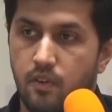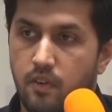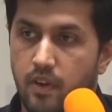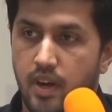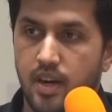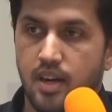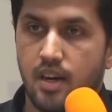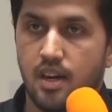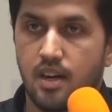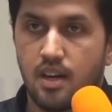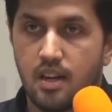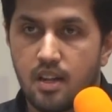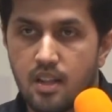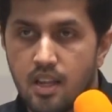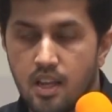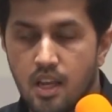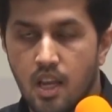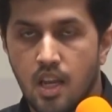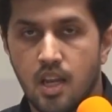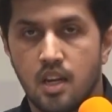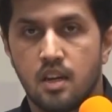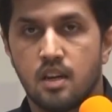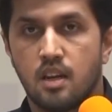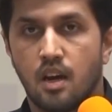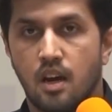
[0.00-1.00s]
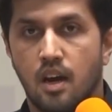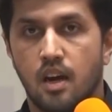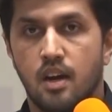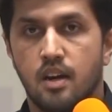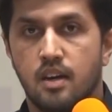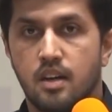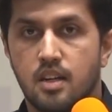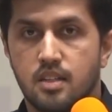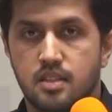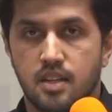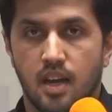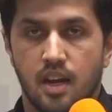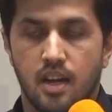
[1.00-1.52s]
created the entire
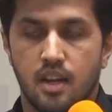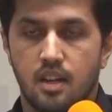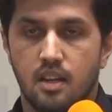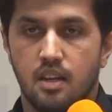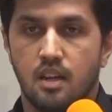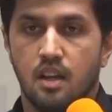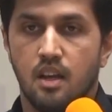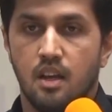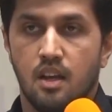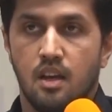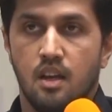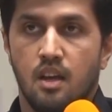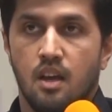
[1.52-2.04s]
design